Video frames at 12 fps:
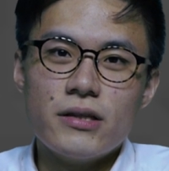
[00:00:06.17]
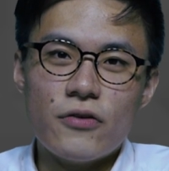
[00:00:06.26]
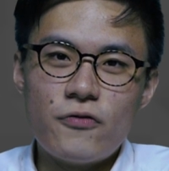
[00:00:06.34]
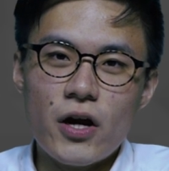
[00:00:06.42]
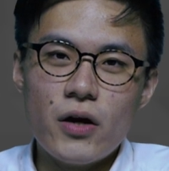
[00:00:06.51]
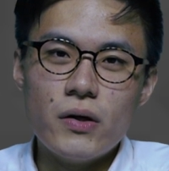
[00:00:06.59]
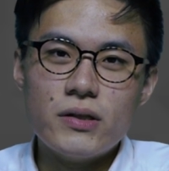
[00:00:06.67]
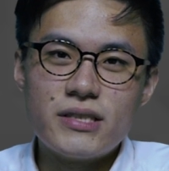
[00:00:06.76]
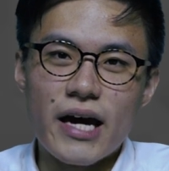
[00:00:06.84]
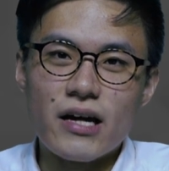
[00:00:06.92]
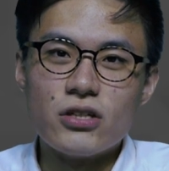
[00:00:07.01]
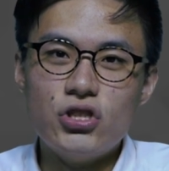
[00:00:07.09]
the Feiyu
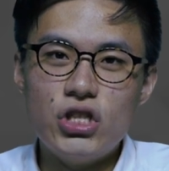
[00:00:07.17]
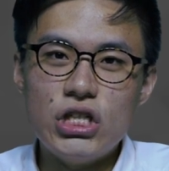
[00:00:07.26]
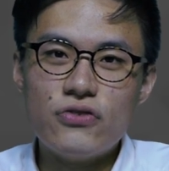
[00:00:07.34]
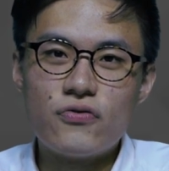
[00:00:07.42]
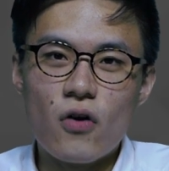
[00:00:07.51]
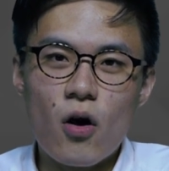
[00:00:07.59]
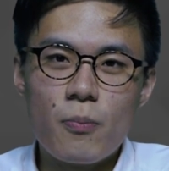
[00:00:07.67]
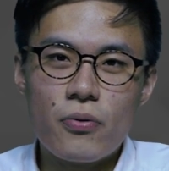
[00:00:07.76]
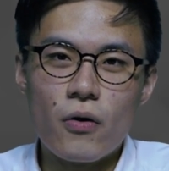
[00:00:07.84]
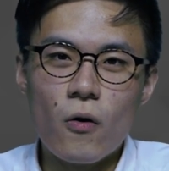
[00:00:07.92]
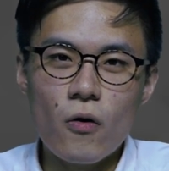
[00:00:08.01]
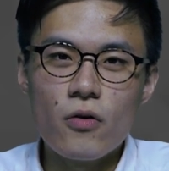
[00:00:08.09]
G4
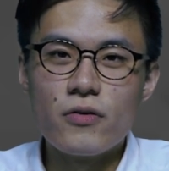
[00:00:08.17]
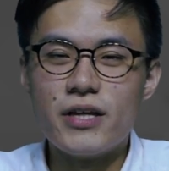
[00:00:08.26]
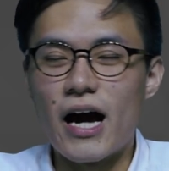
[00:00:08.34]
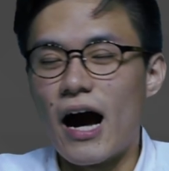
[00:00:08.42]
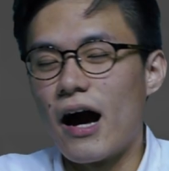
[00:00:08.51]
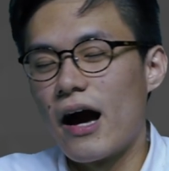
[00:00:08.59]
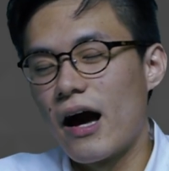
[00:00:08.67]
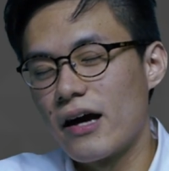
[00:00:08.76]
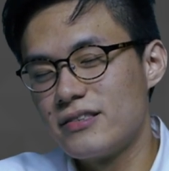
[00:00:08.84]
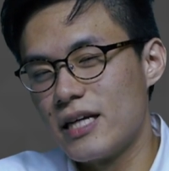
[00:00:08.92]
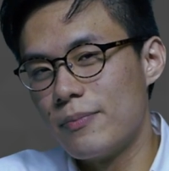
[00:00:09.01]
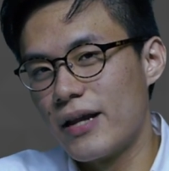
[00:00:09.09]
Pro, the
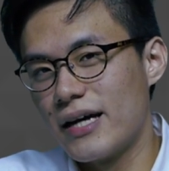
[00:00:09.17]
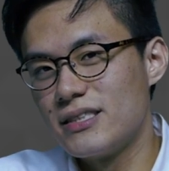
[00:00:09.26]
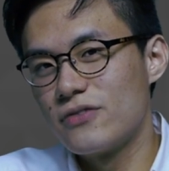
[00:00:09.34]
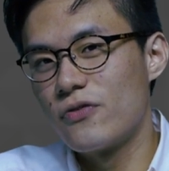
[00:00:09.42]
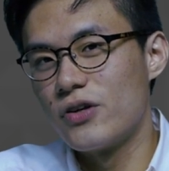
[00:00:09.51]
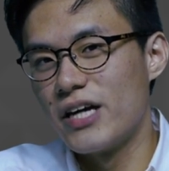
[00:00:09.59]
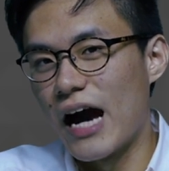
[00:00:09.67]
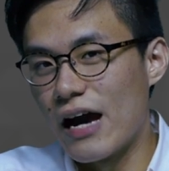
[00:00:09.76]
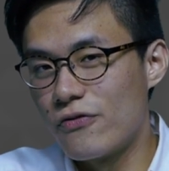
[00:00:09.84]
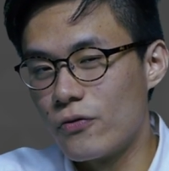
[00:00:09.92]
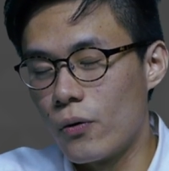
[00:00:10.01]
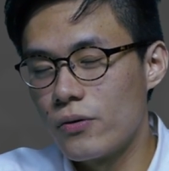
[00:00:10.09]
stabilizer for the
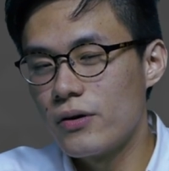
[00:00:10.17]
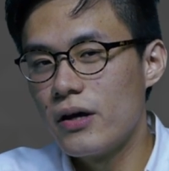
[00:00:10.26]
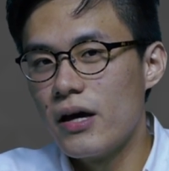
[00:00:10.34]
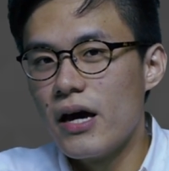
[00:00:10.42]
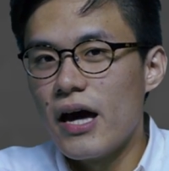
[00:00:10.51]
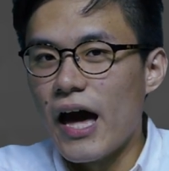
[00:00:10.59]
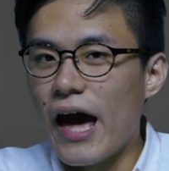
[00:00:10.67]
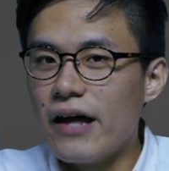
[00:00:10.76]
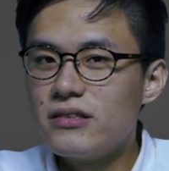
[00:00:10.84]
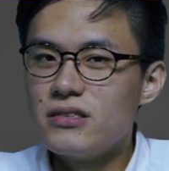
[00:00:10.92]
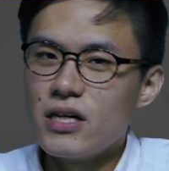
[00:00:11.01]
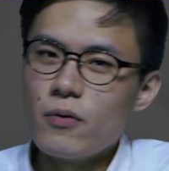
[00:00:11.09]
iPhone. And
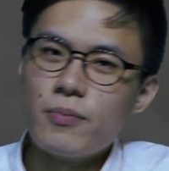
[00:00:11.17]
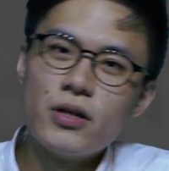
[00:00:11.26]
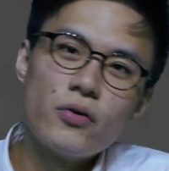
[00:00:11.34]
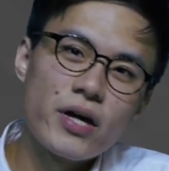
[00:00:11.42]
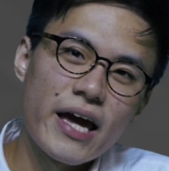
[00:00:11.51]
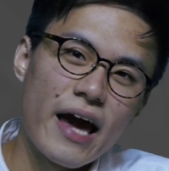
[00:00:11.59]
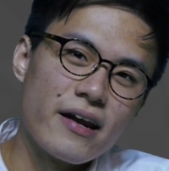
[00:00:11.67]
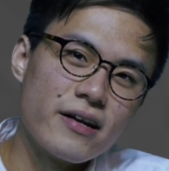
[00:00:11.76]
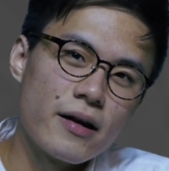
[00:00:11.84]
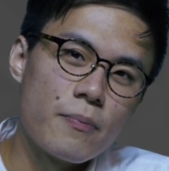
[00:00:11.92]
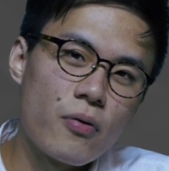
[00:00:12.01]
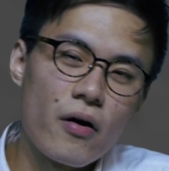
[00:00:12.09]
today we'll be looking at
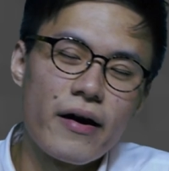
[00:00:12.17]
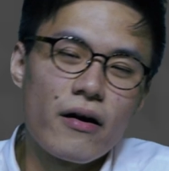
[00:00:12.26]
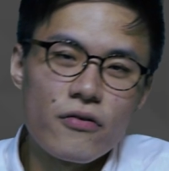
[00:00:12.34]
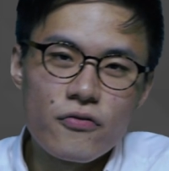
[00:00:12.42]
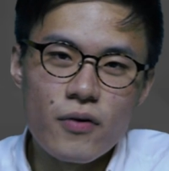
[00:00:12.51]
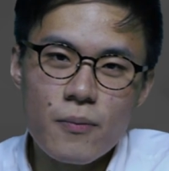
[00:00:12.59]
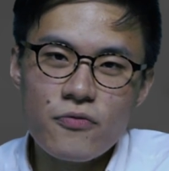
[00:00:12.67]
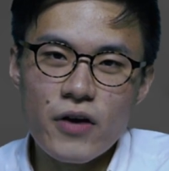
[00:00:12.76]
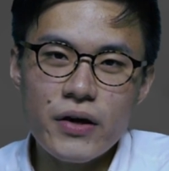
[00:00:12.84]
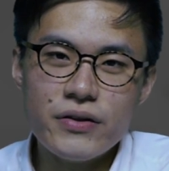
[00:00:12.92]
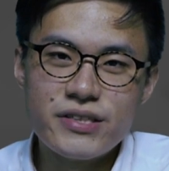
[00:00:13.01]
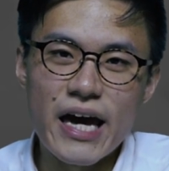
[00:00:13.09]
another product from
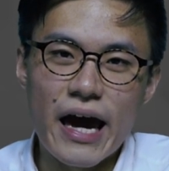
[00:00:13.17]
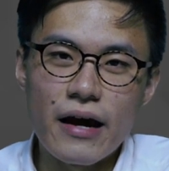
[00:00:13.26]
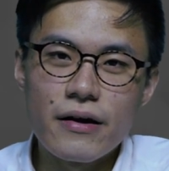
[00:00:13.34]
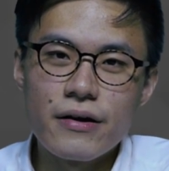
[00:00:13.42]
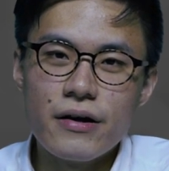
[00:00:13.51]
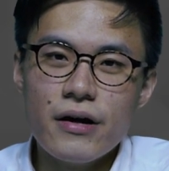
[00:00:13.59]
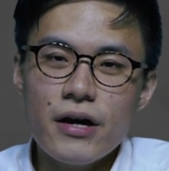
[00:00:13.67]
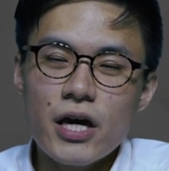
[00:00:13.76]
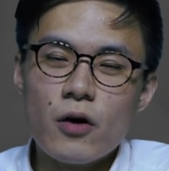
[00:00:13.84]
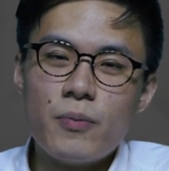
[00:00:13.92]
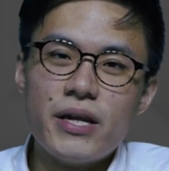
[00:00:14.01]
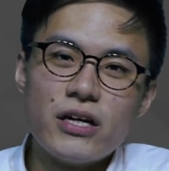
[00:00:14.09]
Feiyu Tech. It
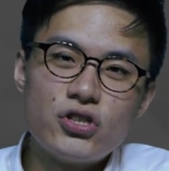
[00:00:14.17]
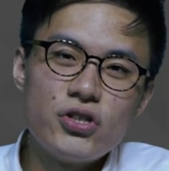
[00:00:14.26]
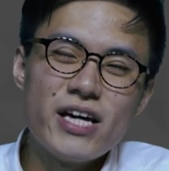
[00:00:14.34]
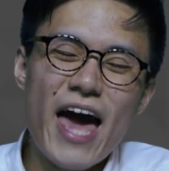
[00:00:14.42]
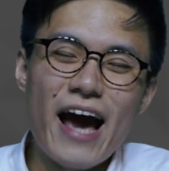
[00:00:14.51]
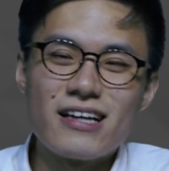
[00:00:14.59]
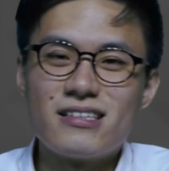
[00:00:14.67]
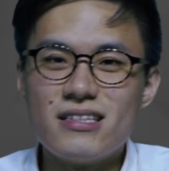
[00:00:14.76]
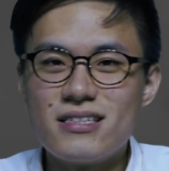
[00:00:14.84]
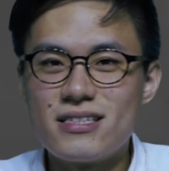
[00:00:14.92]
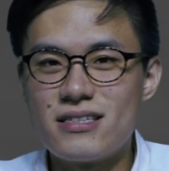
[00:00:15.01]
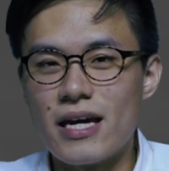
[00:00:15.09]
will be their
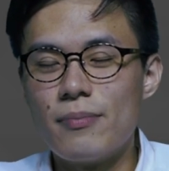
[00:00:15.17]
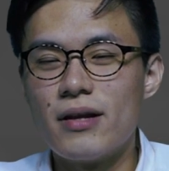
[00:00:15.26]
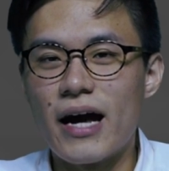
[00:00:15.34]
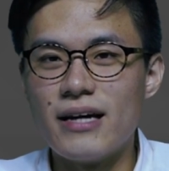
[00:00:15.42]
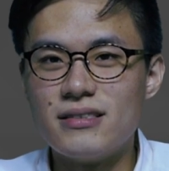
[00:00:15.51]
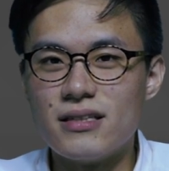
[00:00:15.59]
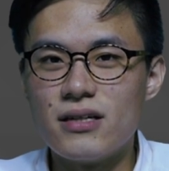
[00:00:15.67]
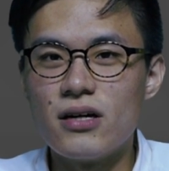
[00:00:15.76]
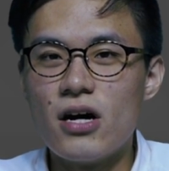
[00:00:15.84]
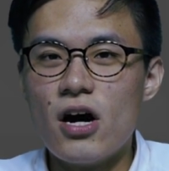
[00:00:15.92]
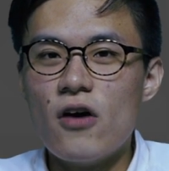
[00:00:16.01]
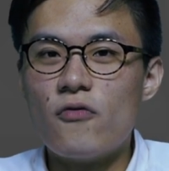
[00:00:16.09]
3-axis stabilizer
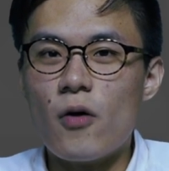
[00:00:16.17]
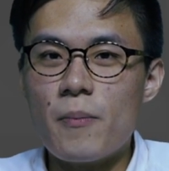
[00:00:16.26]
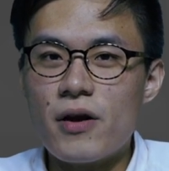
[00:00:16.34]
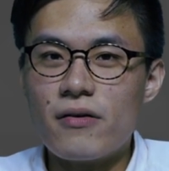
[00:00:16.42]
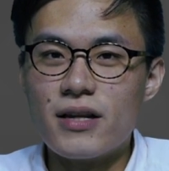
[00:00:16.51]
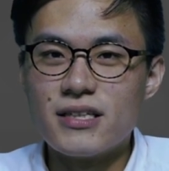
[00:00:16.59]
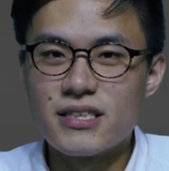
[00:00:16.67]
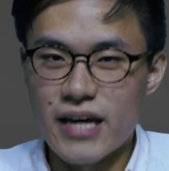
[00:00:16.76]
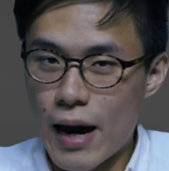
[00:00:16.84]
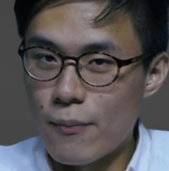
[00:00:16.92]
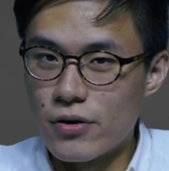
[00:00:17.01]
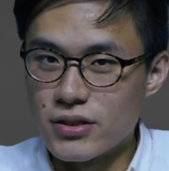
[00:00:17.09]
for mirrorless
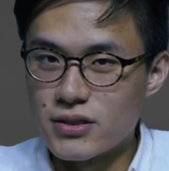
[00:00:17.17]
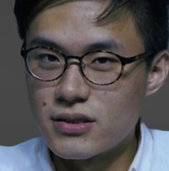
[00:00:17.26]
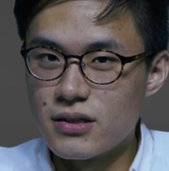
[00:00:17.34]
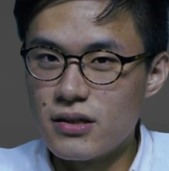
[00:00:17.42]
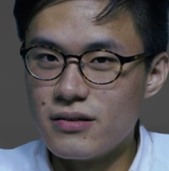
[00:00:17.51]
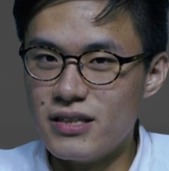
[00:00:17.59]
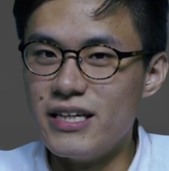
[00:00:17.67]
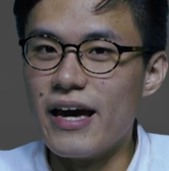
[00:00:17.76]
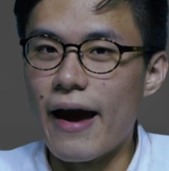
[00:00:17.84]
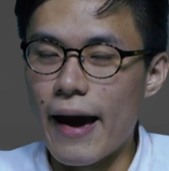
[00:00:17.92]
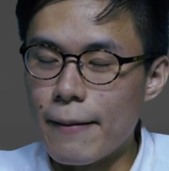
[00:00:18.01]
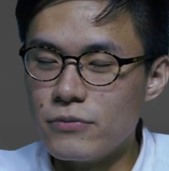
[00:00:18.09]
cameras, the
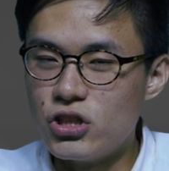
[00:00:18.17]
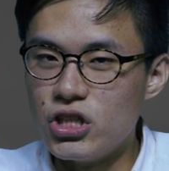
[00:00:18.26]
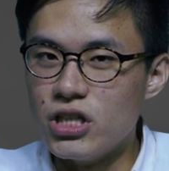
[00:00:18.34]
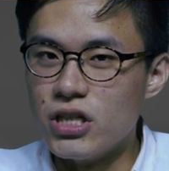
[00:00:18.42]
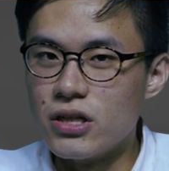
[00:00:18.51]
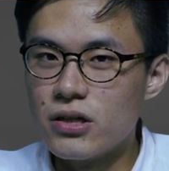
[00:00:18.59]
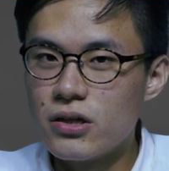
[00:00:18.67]
MG.